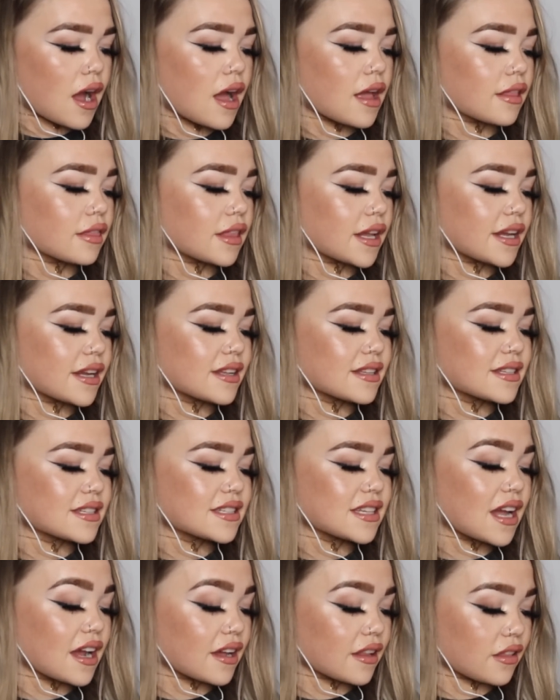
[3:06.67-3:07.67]
I lay in
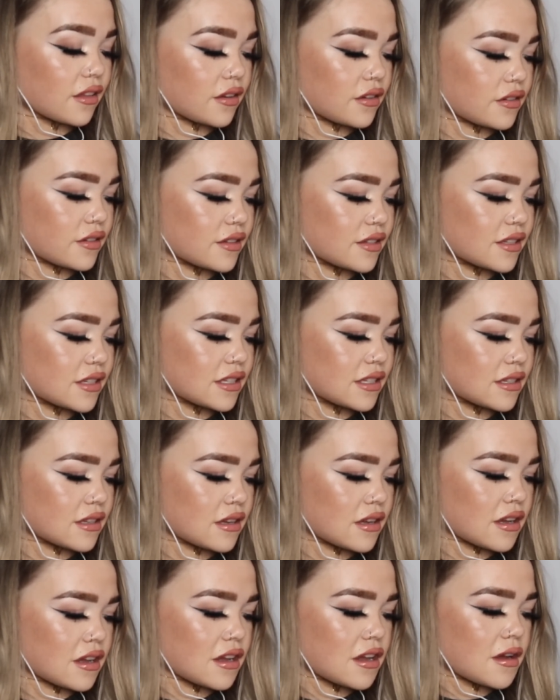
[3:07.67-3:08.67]
silence,
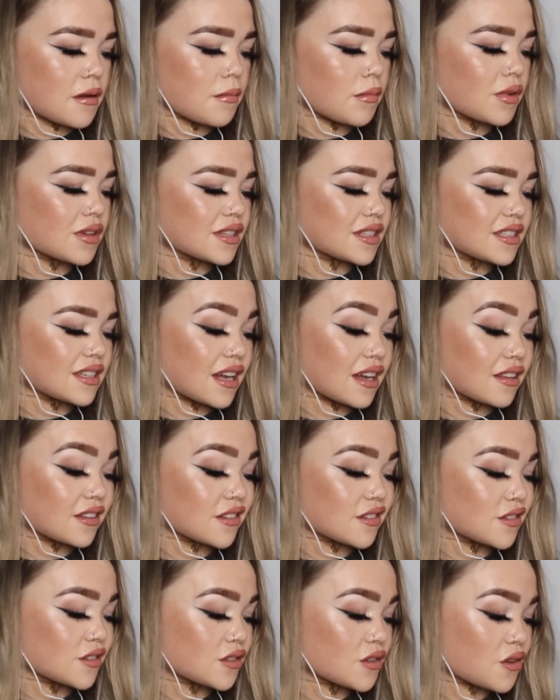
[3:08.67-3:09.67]
but
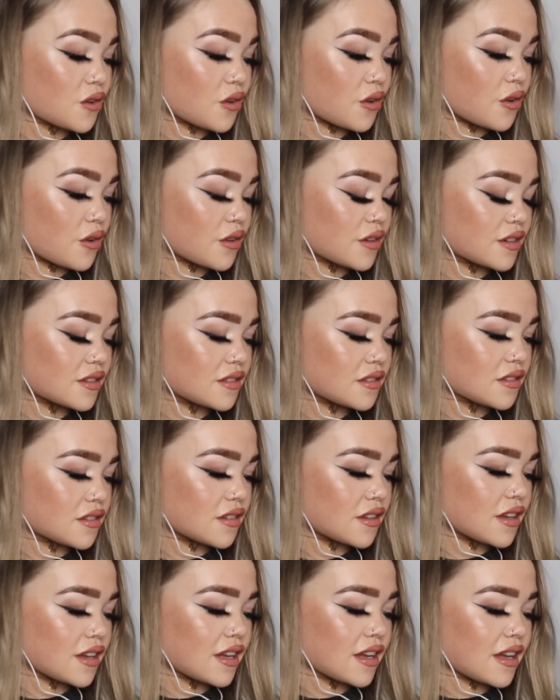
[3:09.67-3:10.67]
silence talks.
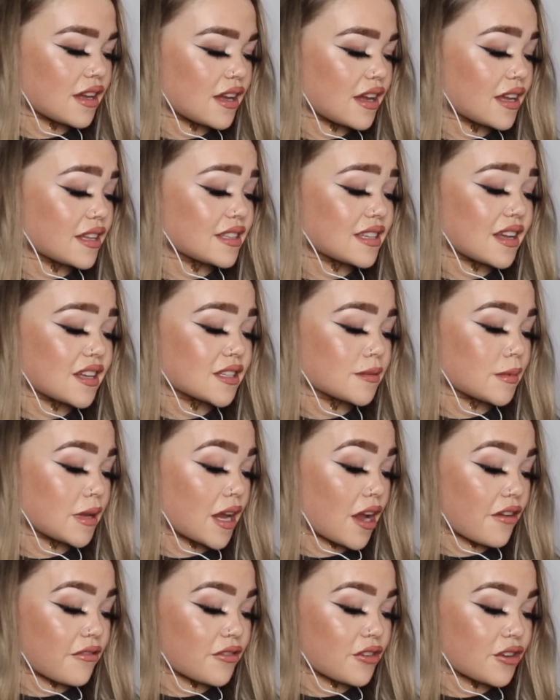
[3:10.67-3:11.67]
It tells me
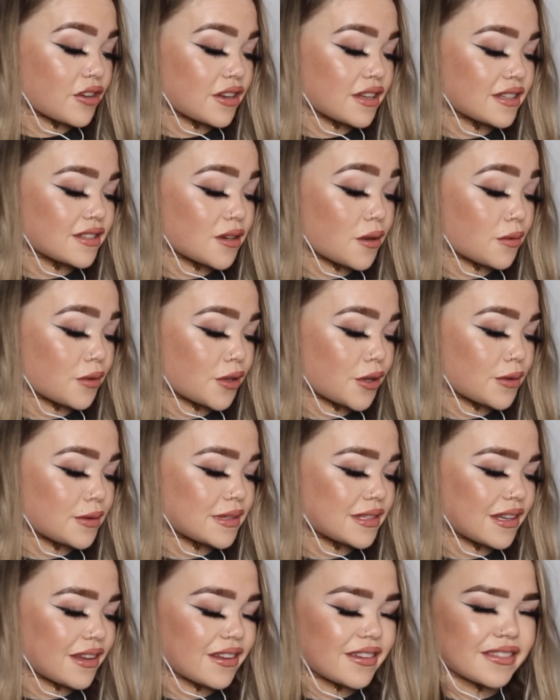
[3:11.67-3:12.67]
heaven is no
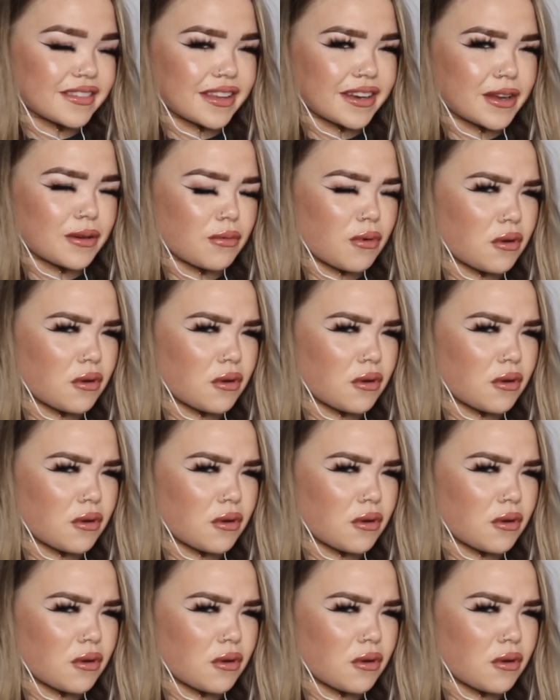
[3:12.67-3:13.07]
closer than it